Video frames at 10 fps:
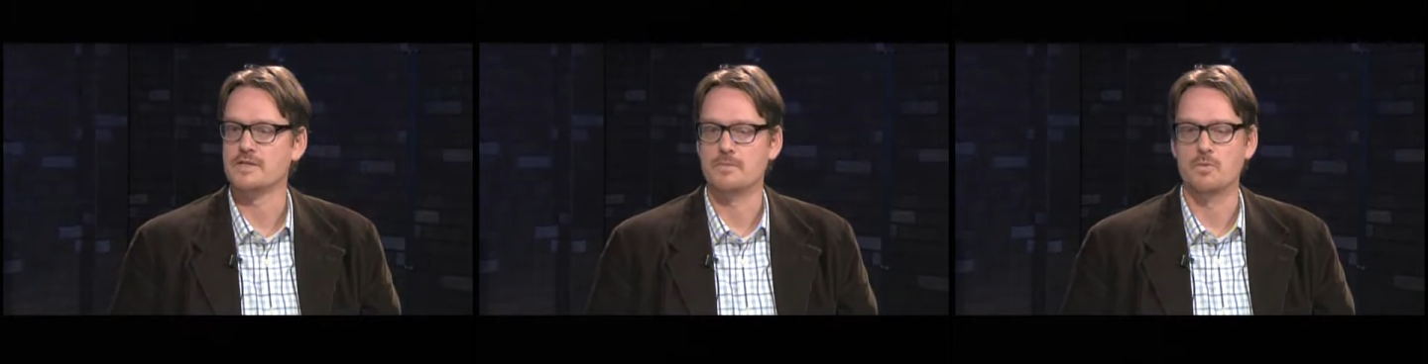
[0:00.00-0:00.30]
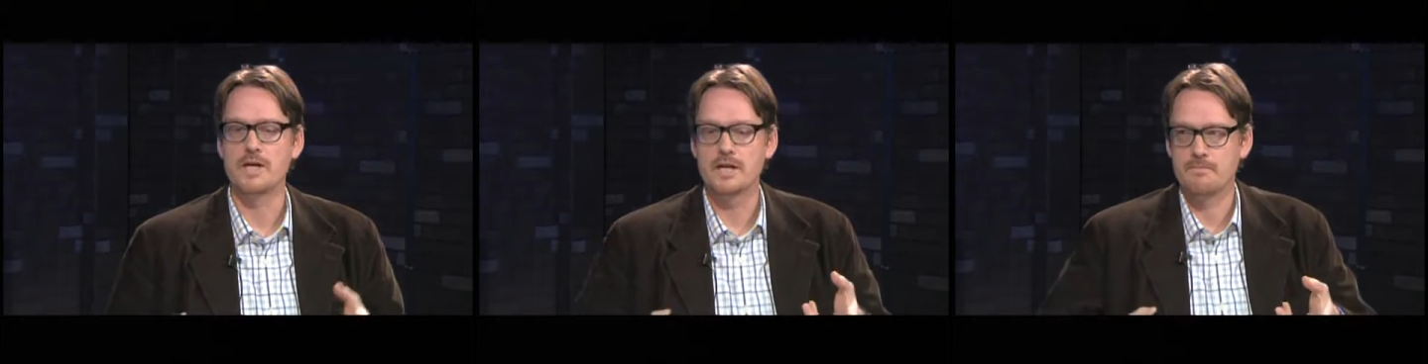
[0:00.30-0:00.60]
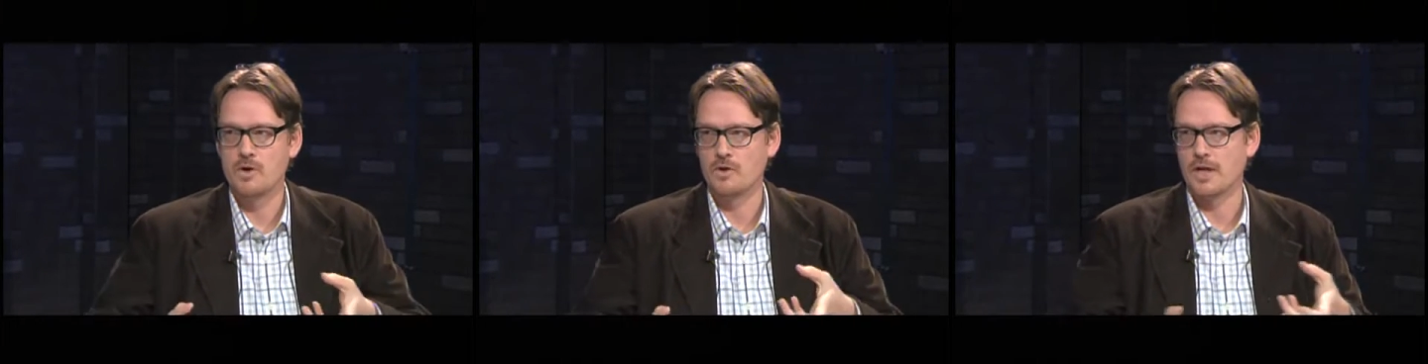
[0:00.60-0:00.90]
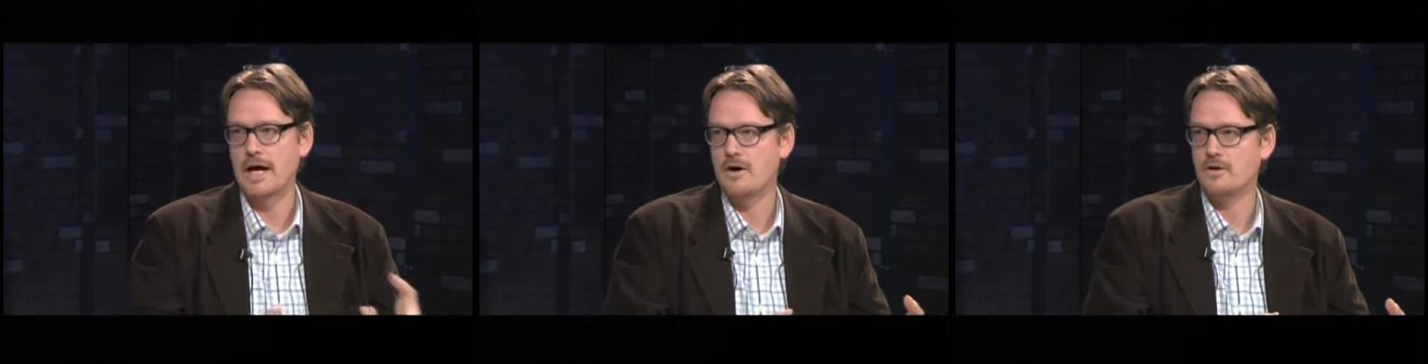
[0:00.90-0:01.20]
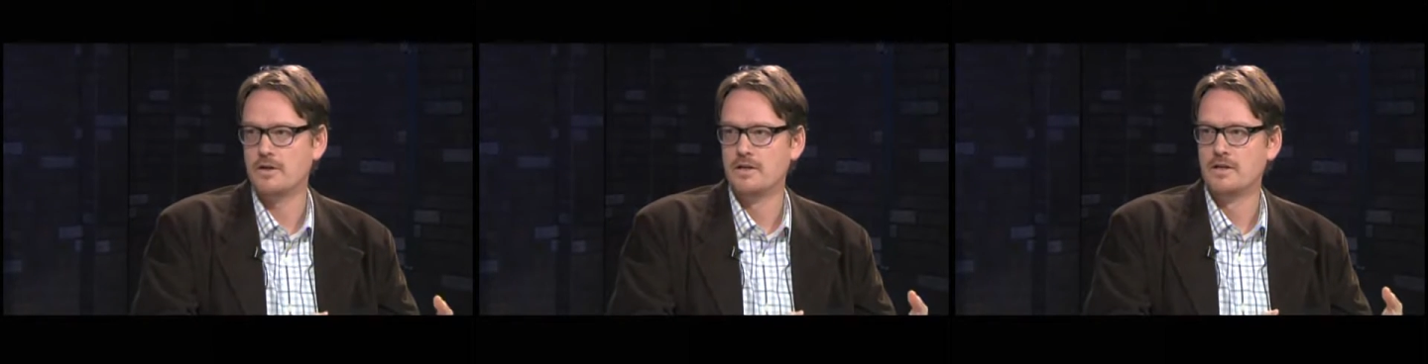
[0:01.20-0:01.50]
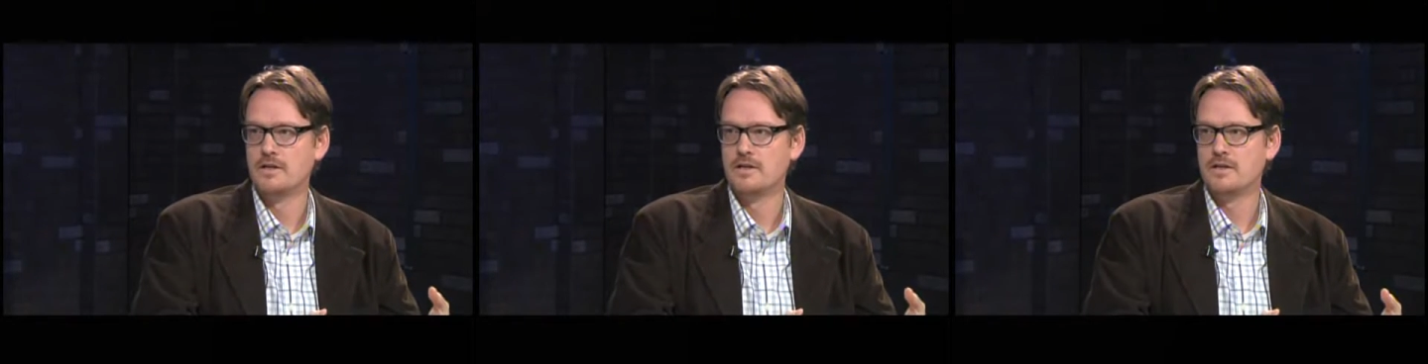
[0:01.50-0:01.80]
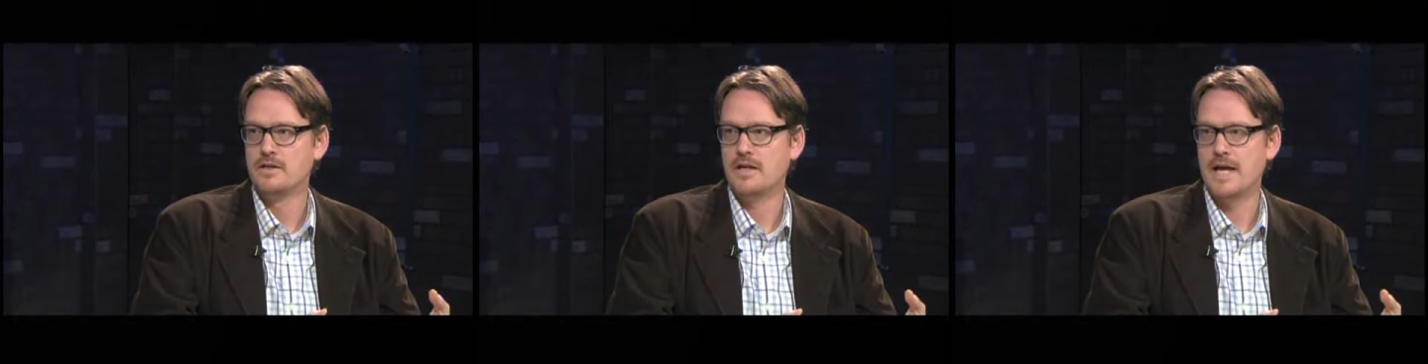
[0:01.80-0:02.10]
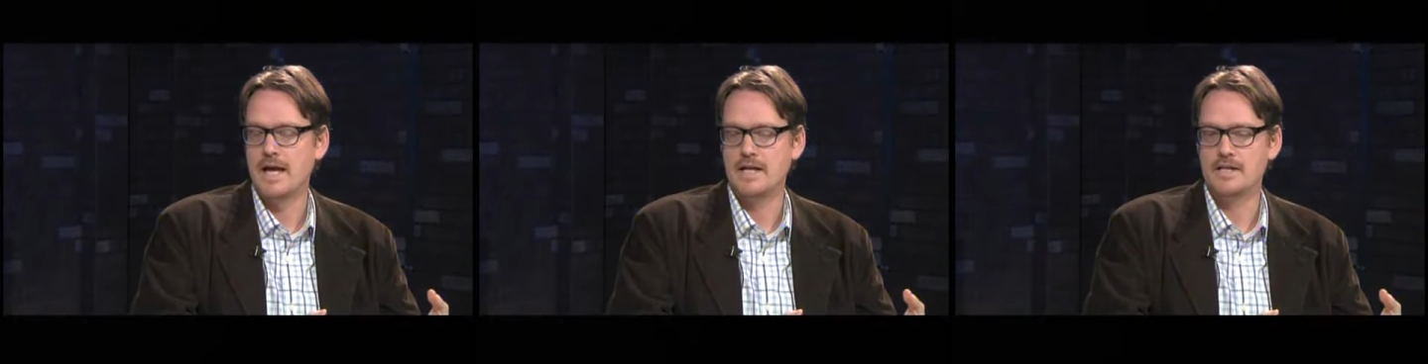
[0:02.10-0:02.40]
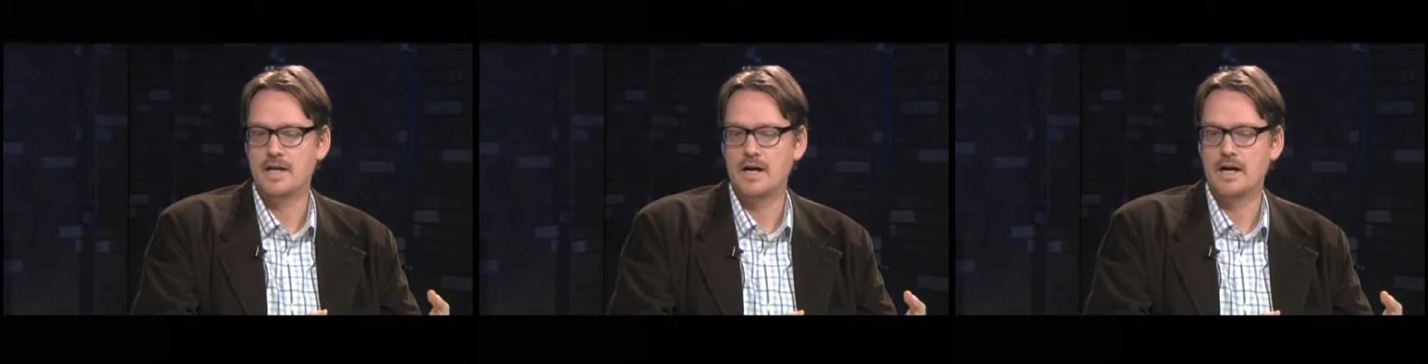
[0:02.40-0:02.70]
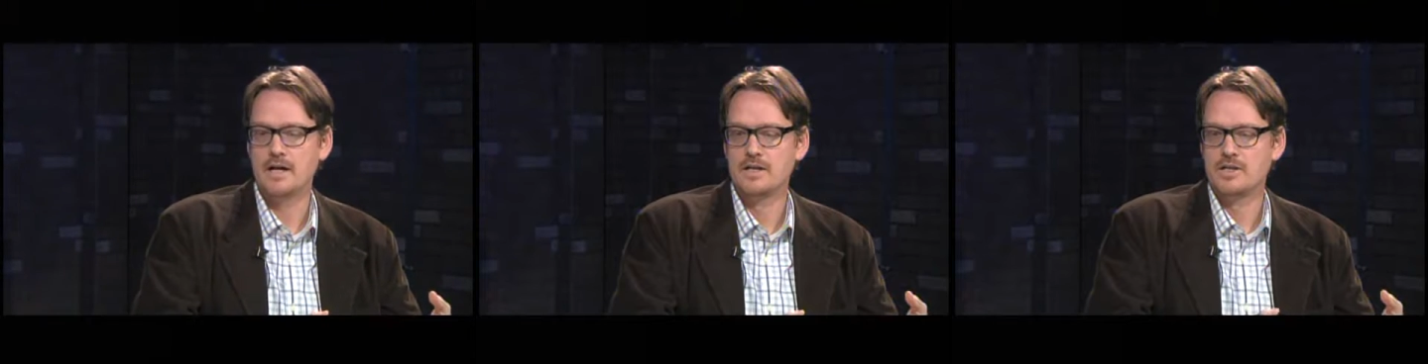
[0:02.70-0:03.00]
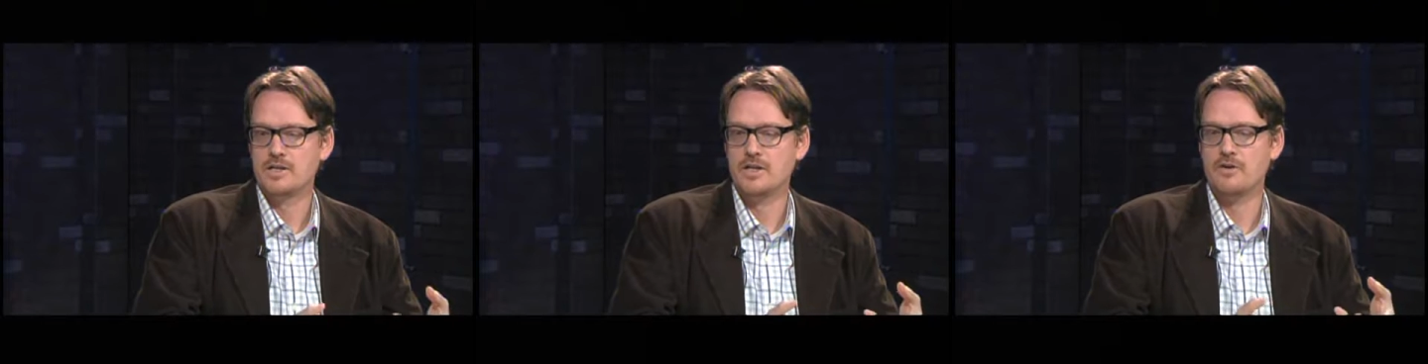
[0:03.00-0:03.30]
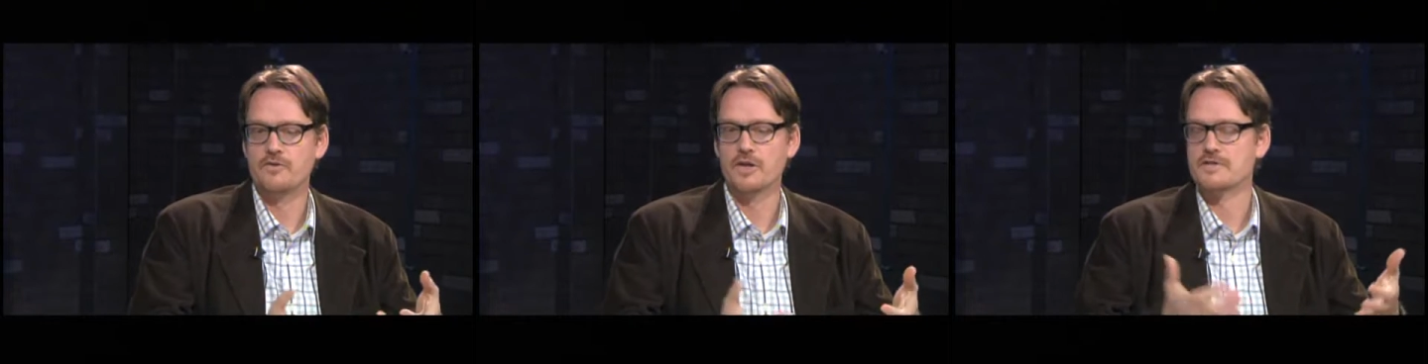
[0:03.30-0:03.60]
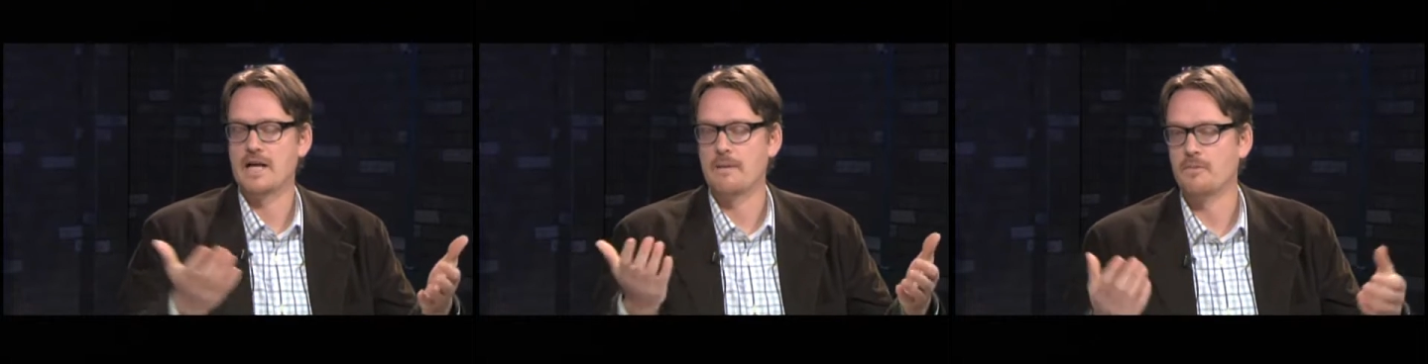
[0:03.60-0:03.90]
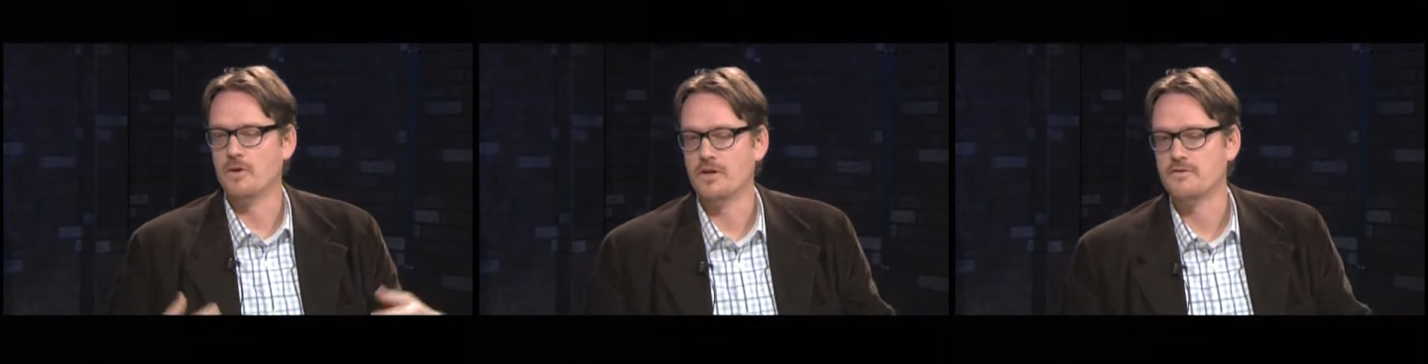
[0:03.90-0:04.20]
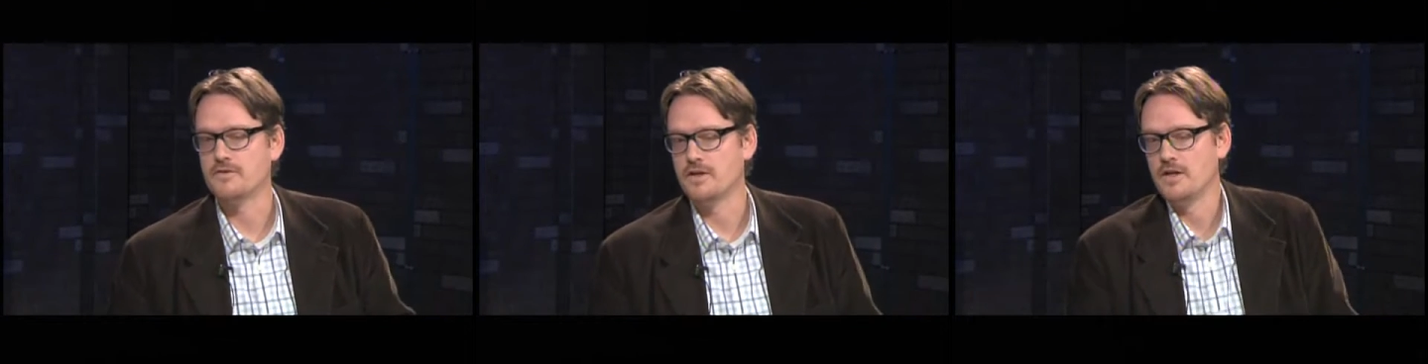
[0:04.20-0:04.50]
but we can pull it out. And, for example, if